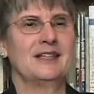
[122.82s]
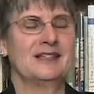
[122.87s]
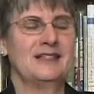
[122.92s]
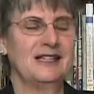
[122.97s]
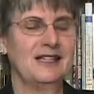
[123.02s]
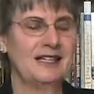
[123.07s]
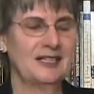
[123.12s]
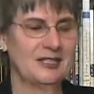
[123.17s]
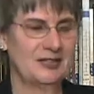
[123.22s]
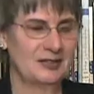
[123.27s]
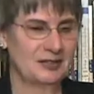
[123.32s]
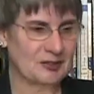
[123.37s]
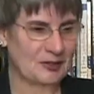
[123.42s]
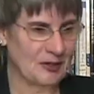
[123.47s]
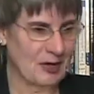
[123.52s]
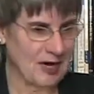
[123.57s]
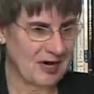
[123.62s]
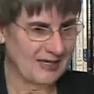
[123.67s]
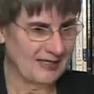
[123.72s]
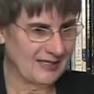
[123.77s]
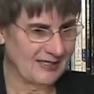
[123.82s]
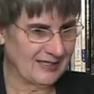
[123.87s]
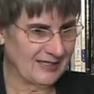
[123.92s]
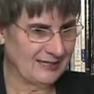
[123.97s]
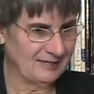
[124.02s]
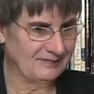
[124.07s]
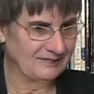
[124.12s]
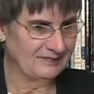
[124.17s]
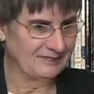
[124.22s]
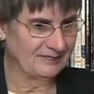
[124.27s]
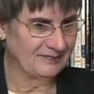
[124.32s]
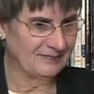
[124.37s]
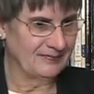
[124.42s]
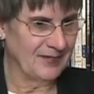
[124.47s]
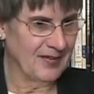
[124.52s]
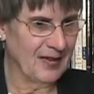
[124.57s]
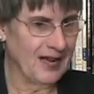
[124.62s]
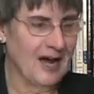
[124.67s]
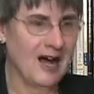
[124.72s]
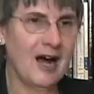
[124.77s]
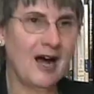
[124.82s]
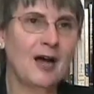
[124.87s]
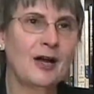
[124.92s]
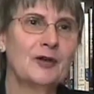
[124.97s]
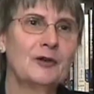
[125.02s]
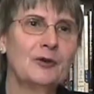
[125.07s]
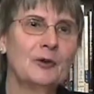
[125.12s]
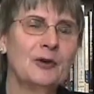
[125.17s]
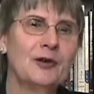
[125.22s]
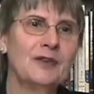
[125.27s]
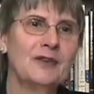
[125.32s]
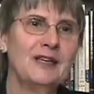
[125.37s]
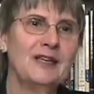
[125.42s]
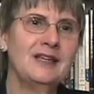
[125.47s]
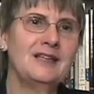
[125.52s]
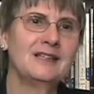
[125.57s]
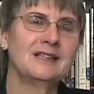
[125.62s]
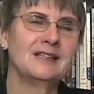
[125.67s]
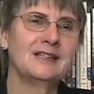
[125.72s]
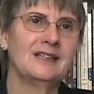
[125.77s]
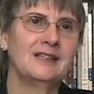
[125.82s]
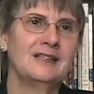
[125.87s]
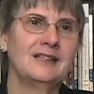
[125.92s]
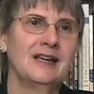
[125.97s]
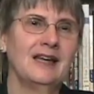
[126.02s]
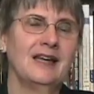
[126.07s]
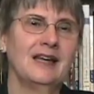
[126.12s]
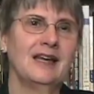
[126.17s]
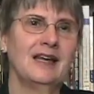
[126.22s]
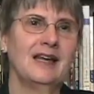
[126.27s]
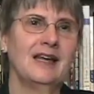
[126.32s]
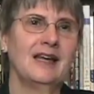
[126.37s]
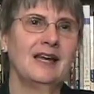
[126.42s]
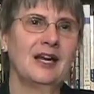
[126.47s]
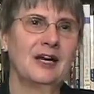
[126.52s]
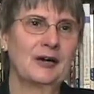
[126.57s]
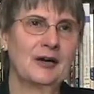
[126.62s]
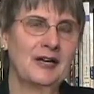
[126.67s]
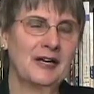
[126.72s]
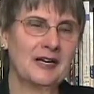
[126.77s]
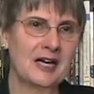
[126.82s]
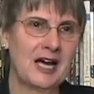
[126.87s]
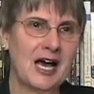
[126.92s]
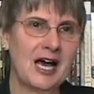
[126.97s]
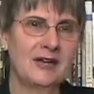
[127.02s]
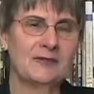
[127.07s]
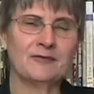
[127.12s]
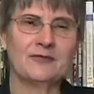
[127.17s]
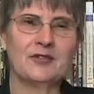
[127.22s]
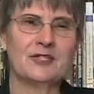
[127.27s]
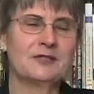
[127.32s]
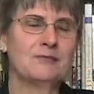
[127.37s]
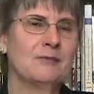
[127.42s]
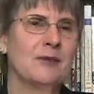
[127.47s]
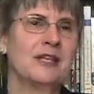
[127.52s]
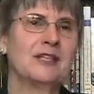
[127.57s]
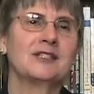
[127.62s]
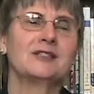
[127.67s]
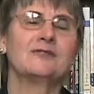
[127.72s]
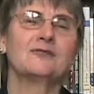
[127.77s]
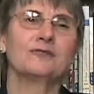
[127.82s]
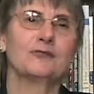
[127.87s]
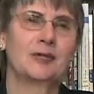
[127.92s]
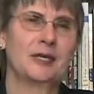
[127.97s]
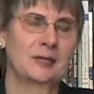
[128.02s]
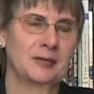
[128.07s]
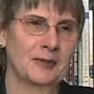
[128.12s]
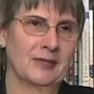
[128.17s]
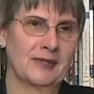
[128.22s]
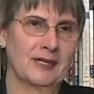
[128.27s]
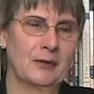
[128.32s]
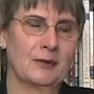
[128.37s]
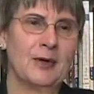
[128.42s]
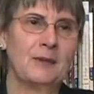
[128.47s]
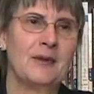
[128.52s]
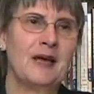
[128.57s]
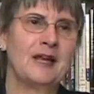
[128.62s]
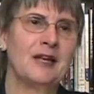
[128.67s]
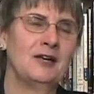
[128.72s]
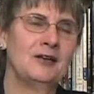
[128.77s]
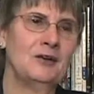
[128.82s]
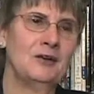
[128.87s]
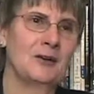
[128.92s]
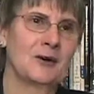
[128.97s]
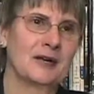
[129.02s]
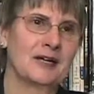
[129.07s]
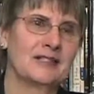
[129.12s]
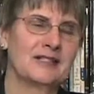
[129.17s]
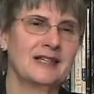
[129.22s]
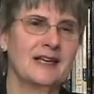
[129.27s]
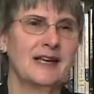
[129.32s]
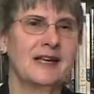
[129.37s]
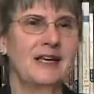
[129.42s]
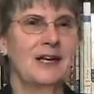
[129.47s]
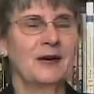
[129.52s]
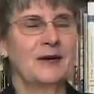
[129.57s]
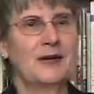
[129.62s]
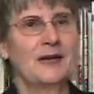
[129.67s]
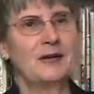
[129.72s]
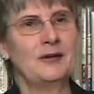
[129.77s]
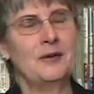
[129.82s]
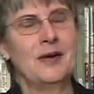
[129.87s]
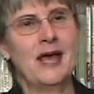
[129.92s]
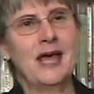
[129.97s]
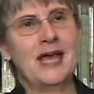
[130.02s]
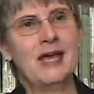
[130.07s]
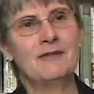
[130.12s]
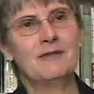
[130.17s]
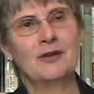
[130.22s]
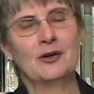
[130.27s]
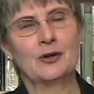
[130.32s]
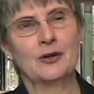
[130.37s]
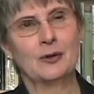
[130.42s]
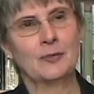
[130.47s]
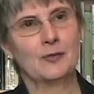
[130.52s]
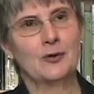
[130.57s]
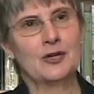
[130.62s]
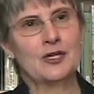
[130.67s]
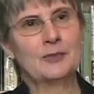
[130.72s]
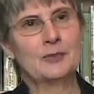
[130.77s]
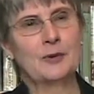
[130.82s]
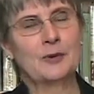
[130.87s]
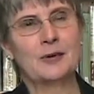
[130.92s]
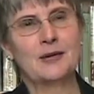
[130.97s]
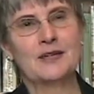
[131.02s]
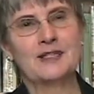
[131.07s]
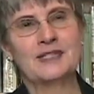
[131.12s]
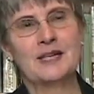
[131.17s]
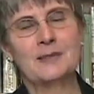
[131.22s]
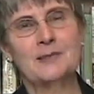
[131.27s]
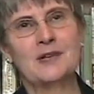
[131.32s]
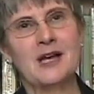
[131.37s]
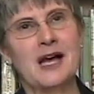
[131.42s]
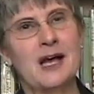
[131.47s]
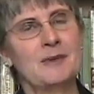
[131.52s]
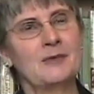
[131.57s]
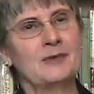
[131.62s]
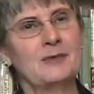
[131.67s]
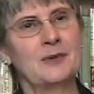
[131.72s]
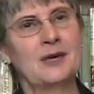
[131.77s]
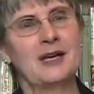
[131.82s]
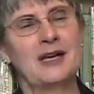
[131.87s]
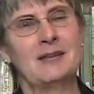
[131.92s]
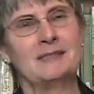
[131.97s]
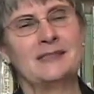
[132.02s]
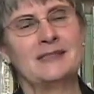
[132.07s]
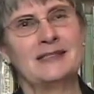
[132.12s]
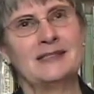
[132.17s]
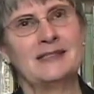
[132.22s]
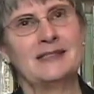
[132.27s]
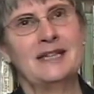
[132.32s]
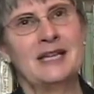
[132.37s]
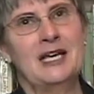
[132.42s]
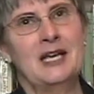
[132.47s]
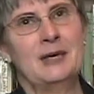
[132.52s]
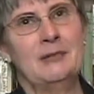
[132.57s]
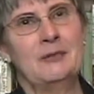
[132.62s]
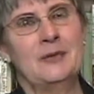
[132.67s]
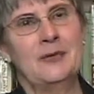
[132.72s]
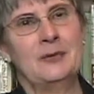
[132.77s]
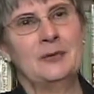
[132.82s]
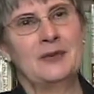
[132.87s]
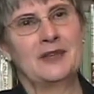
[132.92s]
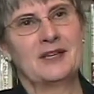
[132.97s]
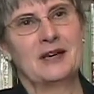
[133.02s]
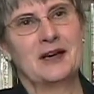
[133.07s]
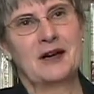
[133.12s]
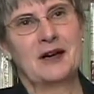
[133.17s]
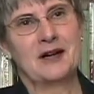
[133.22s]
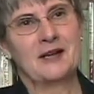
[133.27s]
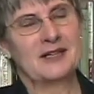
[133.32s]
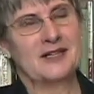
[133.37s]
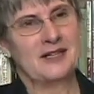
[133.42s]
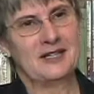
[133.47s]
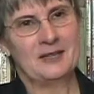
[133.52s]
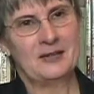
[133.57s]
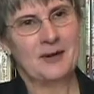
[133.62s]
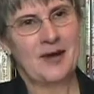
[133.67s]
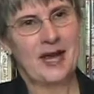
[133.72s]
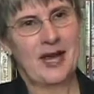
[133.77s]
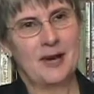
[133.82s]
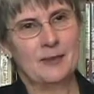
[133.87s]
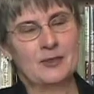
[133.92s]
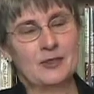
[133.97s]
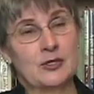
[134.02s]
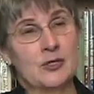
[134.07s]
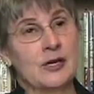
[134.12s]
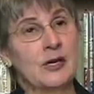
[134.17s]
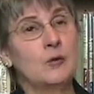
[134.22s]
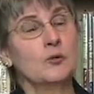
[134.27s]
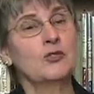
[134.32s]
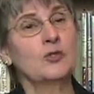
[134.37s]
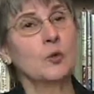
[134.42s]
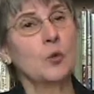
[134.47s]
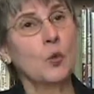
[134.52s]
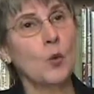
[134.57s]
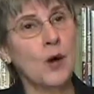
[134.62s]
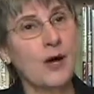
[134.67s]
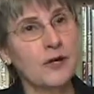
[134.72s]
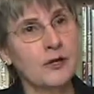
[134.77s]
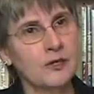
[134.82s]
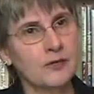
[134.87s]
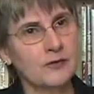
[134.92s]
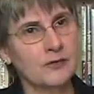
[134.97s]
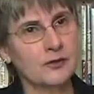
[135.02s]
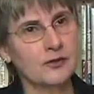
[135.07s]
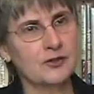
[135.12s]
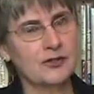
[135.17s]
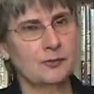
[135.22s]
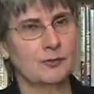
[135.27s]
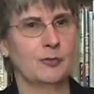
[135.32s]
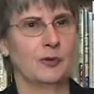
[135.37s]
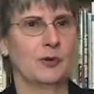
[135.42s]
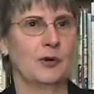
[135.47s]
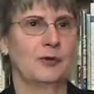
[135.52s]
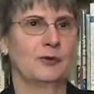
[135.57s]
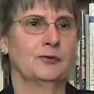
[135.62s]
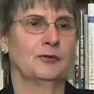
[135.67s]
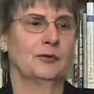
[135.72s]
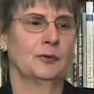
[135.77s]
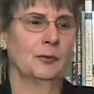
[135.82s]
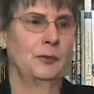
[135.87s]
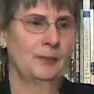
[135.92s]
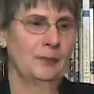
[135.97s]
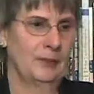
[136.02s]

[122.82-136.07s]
Deaconess Cross. Our Northeast area conference met frequently. We met in New York City or in New Haven or in Bridgeport, or sometimes went up to meet with Karna in New Hampshire, and it was a wonderful support group.